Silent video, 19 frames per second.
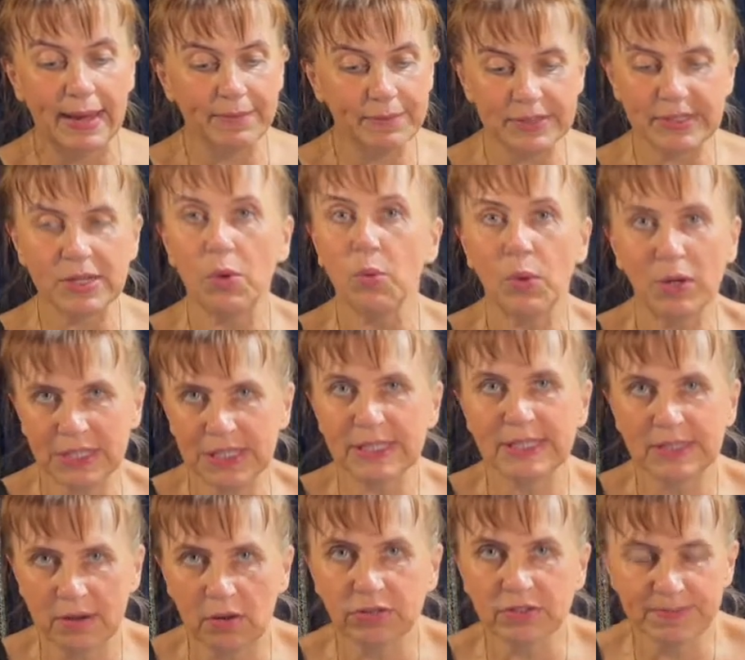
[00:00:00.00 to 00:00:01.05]
so what is
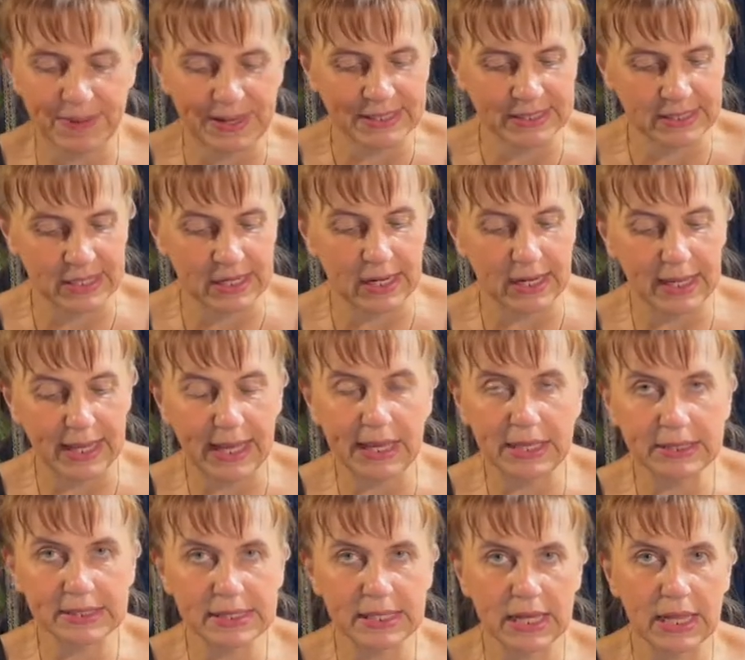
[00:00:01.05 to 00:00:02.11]
soft pastel?
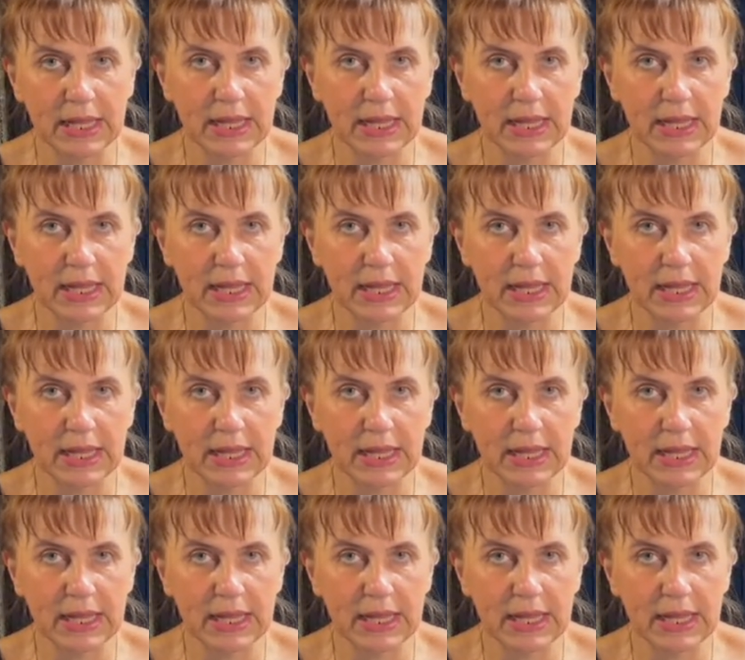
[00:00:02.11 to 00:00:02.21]
It's